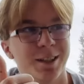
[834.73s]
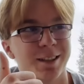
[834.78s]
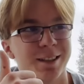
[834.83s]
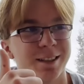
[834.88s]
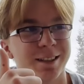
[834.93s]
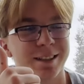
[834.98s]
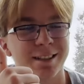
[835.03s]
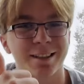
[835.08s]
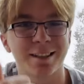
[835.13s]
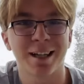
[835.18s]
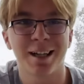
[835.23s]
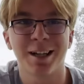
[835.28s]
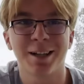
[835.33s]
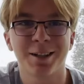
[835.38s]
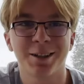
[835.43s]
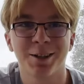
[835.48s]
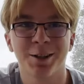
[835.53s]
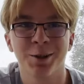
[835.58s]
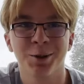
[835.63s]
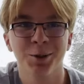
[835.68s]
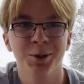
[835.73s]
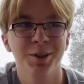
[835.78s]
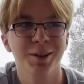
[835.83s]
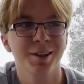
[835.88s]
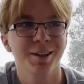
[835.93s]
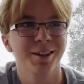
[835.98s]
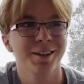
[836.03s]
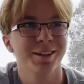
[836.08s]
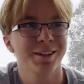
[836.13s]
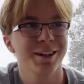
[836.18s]
Cyclone,
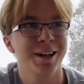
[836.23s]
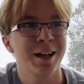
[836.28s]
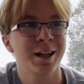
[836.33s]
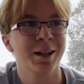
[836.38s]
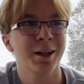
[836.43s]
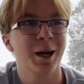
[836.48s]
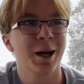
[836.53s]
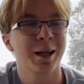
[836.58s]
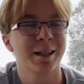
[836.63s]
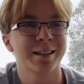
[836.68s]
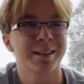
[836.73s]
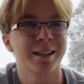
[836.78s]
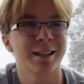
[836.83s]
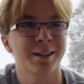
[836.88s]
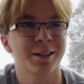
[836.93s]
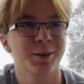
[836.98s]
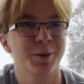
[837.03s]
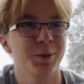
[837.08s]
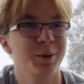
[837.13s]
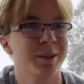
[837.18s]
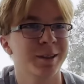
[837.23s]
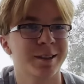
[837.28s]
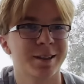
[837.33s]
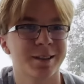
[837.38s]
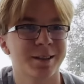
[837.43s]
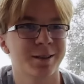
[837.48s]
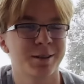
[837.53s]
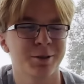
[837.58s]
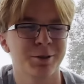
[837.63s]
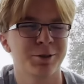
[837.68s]
and I said
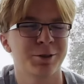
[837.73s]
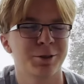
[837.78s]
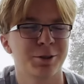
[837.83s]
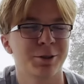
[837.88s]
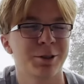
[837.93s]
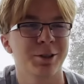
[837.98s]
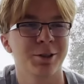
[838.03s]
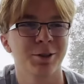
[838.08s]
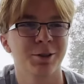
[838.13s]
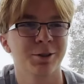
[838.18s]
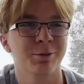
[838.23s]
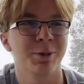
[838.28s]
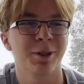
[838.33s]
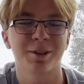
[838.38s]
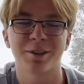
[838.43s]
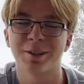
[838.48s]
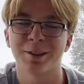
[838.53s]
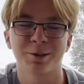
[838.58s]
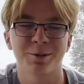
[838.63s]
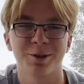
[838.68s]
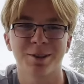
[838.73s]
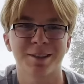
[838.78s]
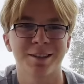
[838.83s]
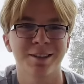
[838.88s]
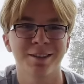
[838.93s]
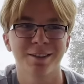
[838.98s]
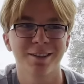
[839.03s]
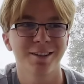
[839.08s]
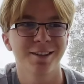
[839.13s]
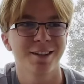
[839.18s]
it's really good, but it
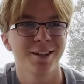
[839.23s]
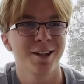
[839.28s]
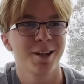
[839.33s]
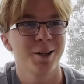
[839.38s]
wasn't.